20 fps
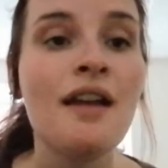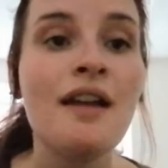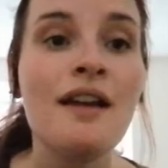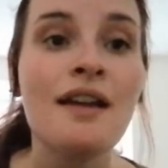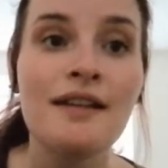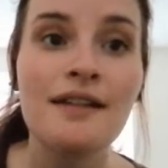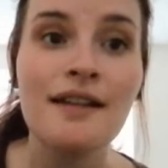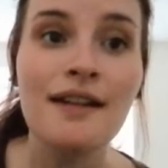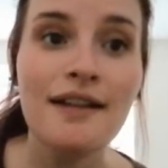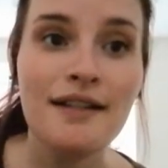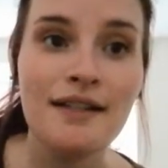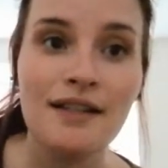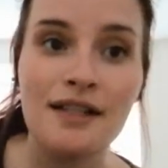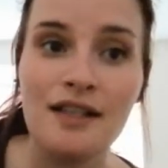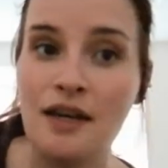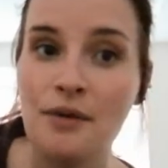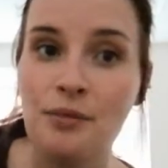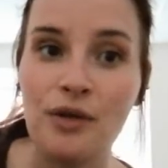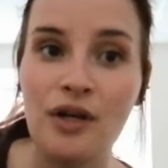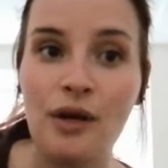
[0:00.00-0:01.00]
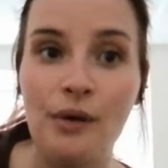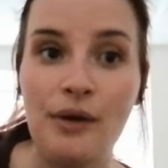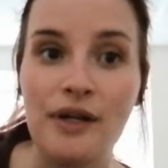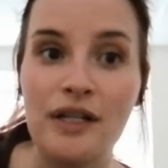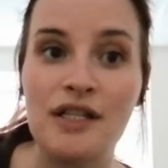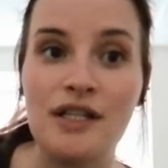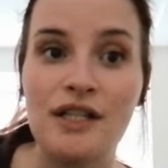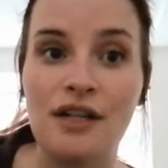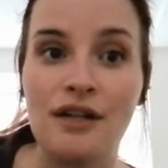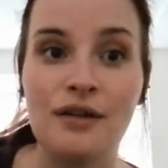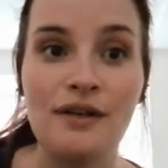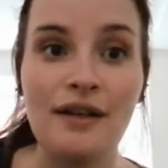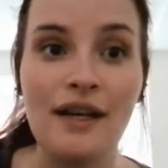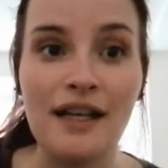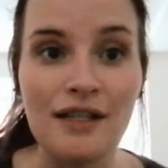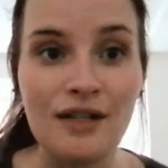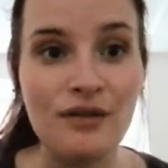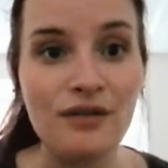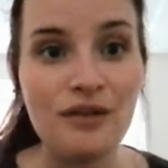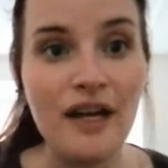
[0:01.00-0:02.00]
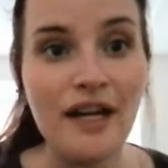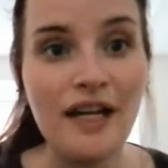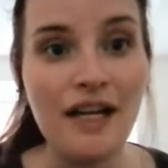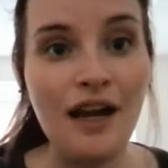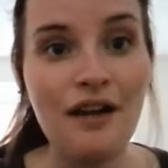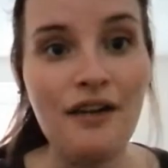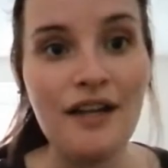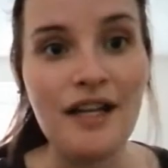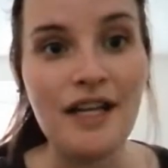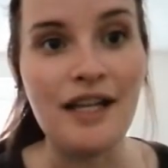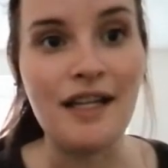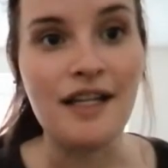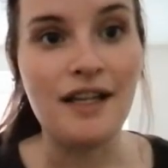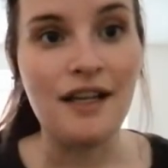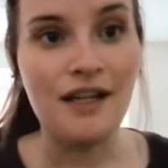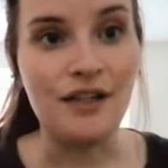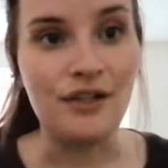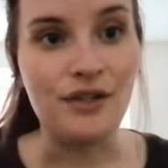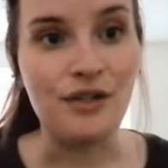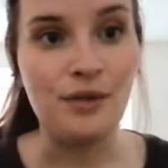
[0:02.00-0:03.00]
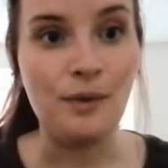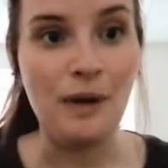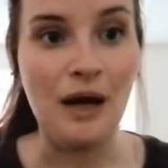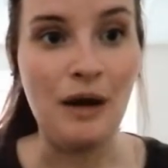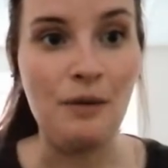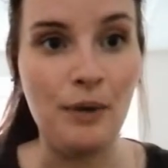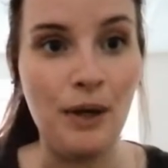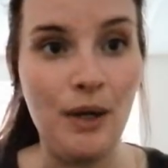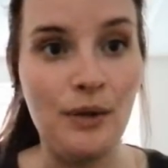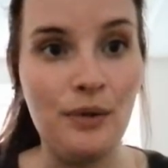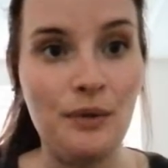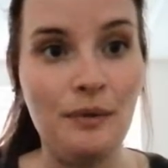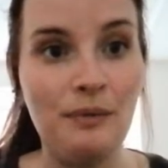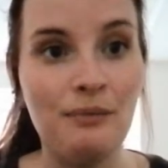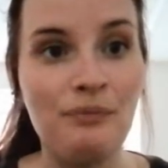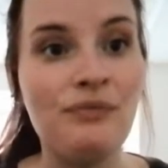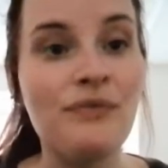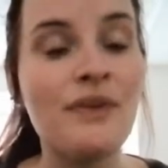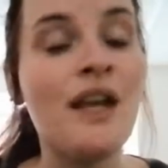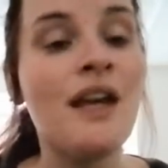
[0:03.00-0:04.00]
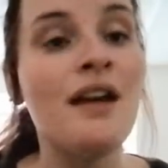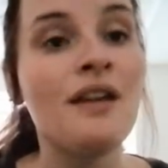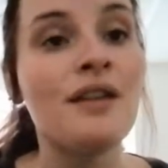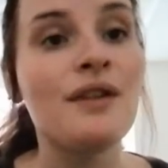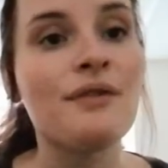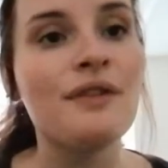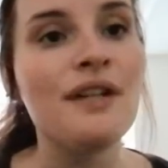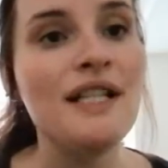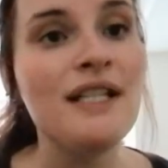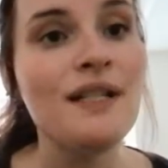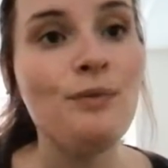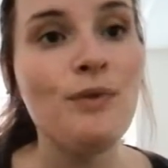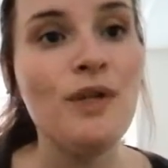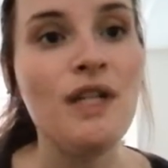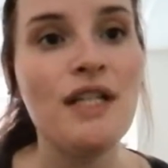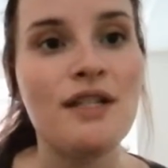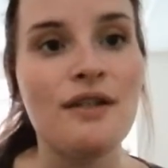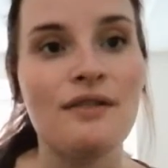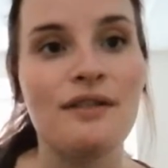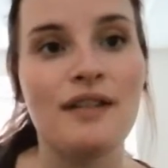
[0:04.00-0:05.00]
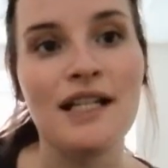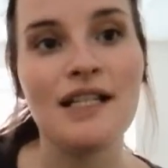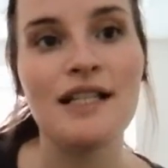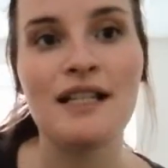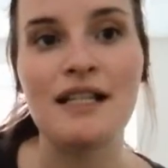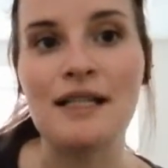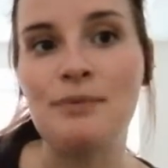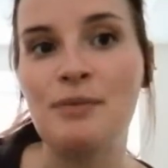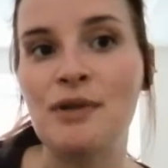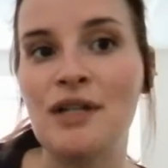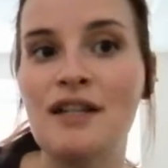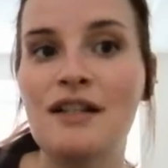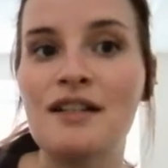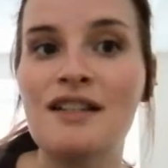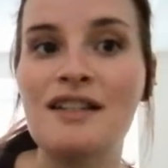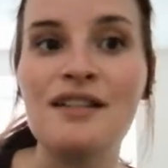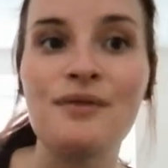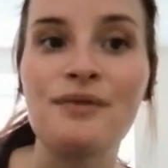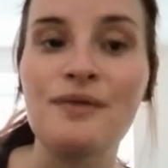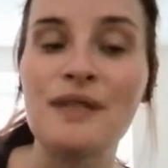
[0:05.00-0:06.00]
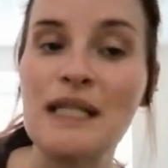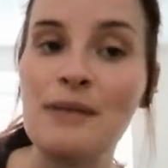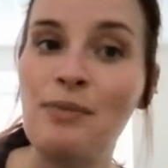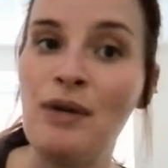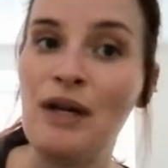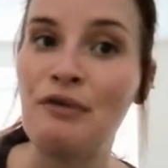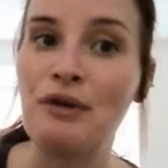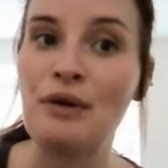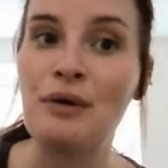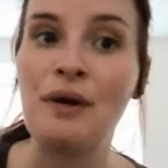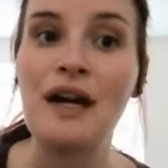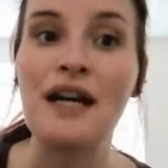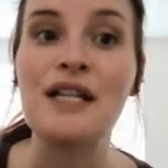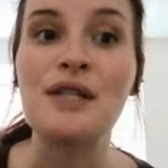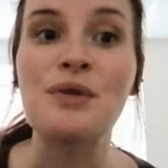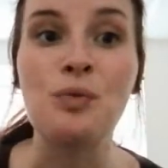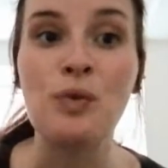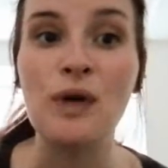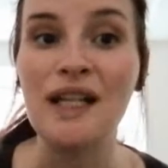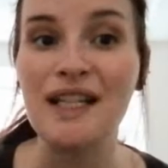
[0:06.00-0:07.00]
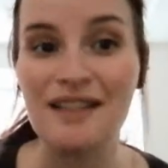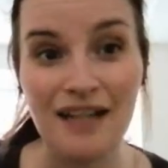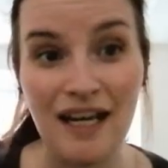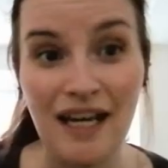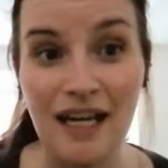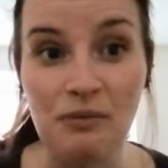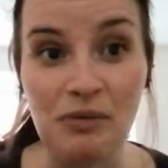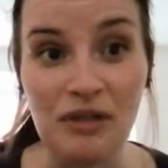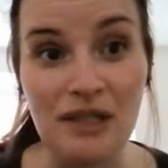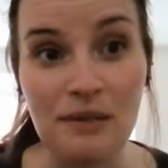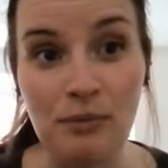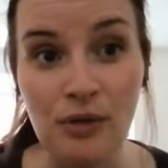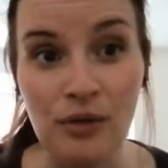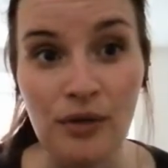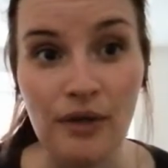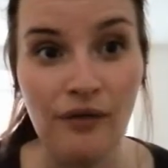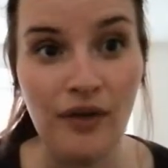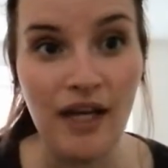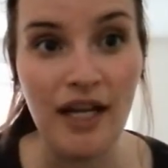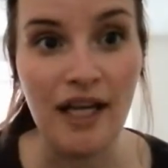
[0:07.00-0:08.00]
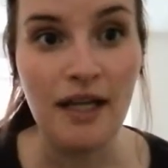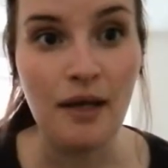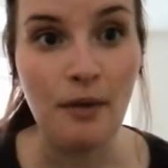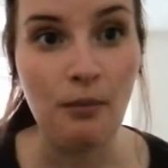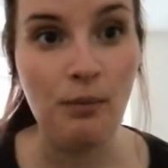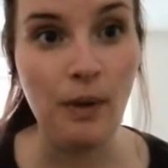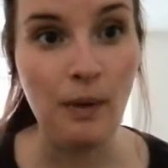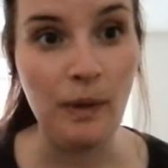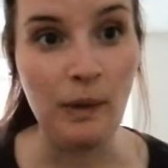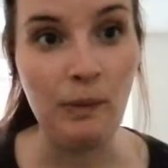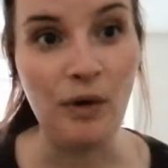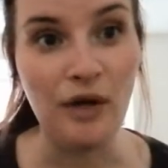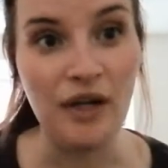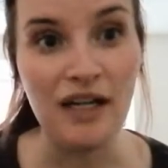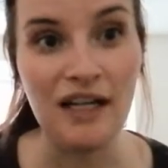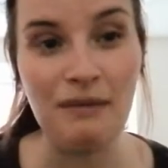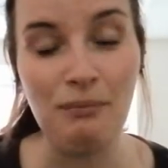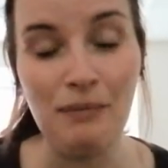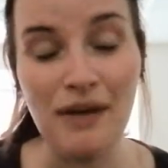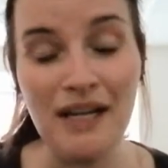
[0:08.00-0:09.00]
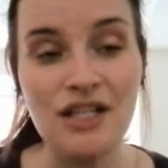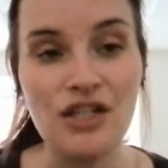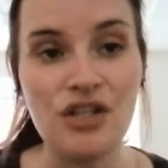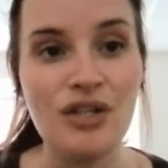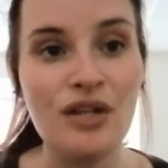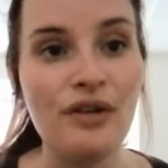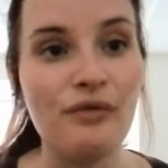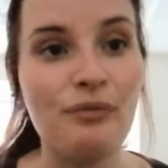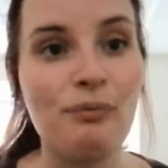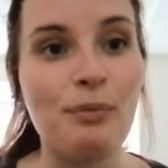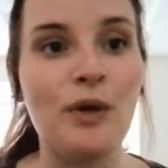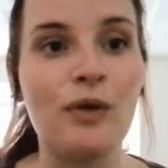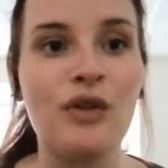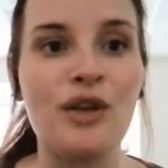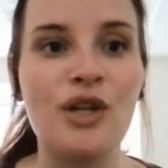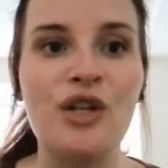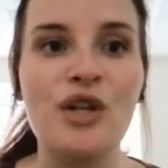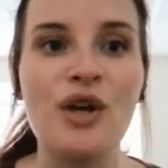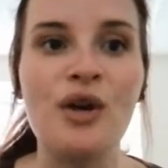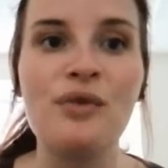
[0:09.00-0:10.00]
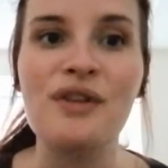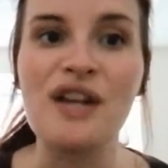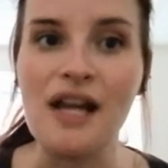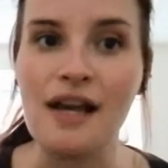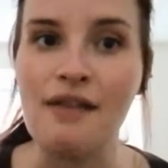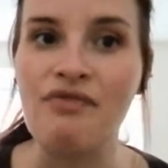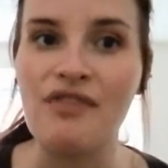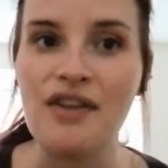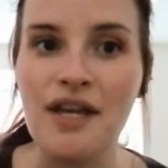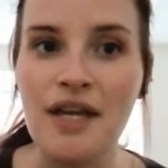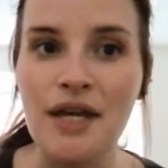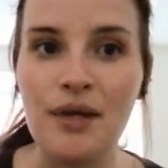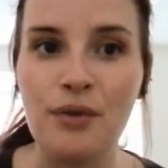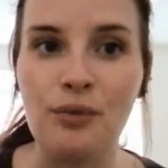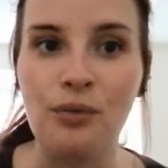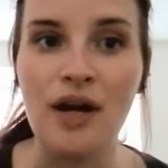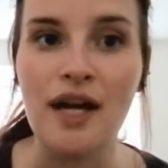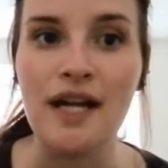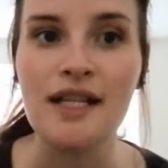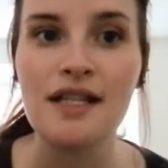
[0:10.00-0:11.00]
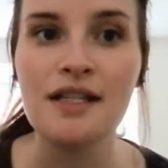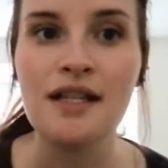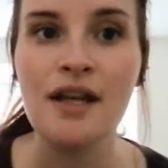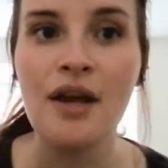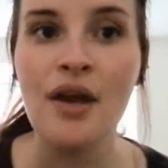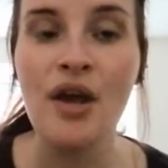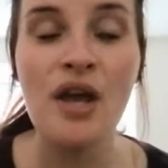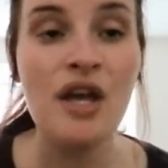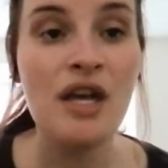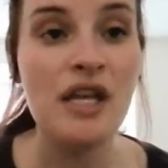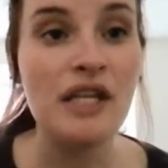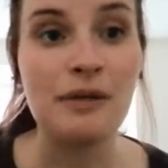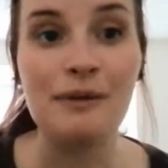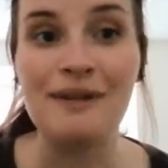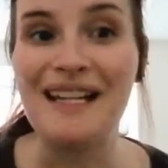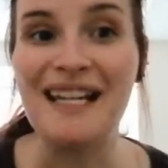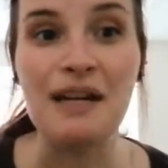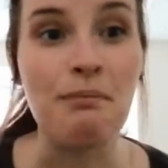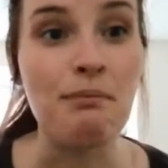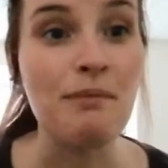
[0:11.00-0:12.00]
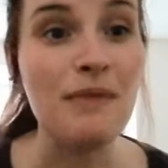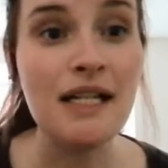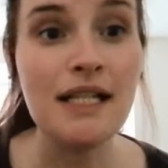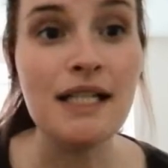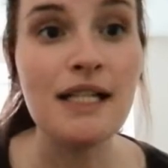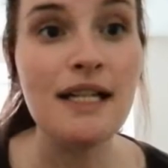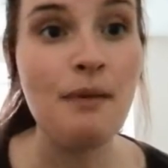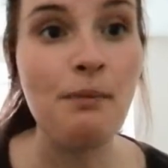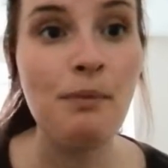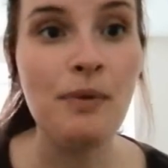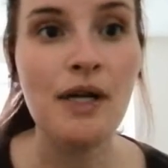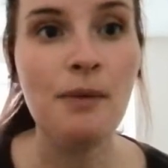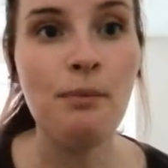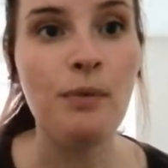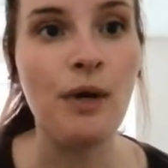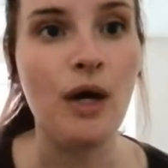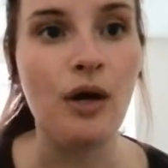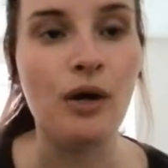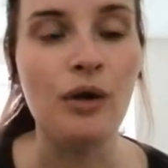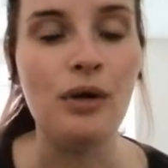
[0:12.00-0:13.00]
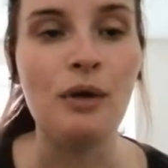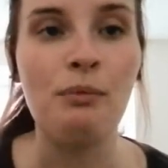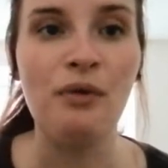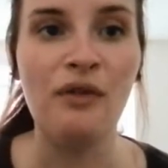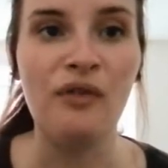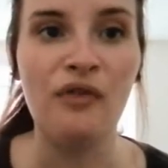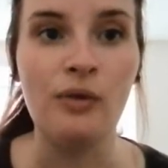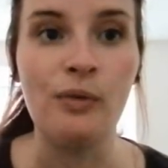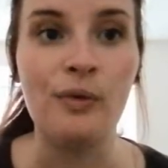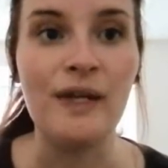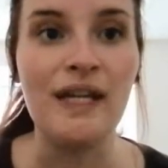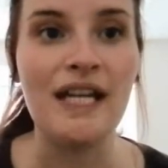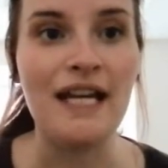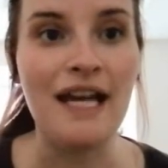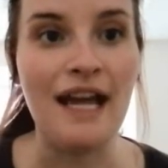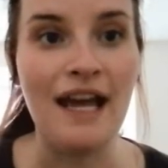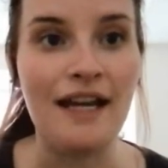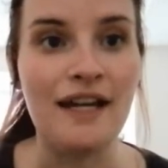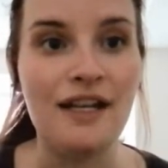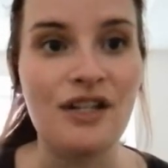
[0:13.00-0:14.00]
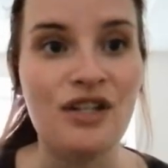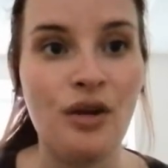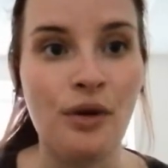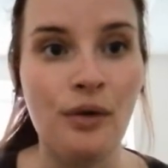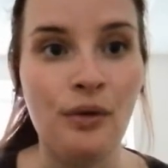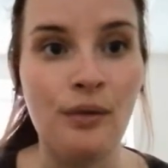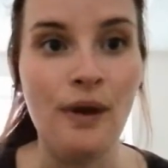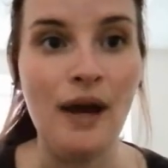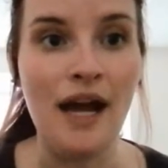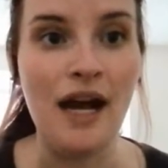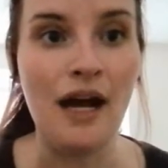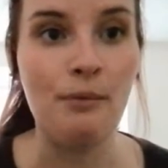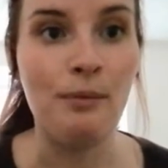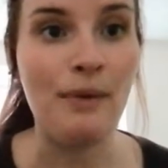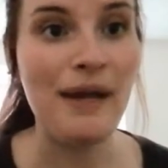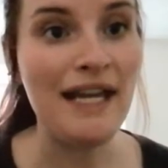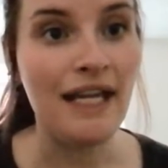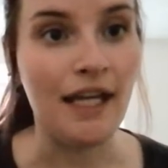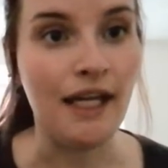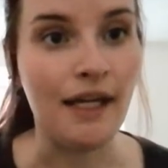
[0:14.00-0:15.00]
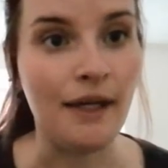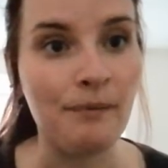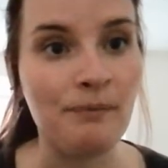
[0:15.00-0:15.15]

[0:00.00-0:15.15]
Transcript: Next thing we're going to do is crack our egg into our bowl. The reason we do this is because this recipe requires 1 tablespoon of egg, but we want a mixture of both the yolk and the egg whites. So we need to mix it up in a bowl before we can add it to our baking.